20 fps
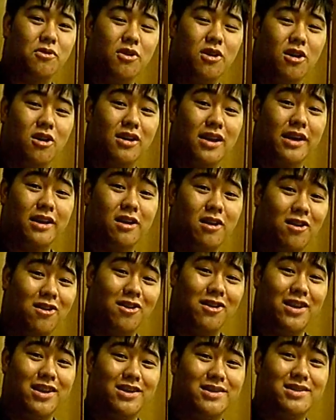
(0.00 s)
who are like
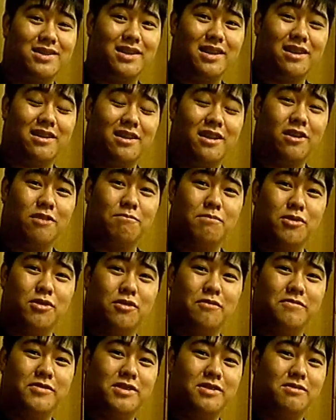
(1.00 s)
artists in their
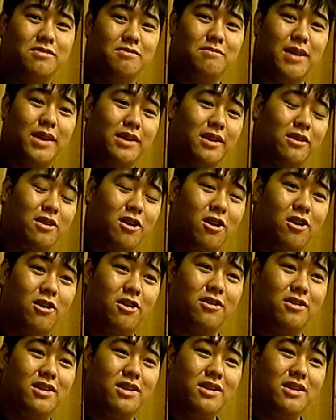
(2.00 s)
boots making art.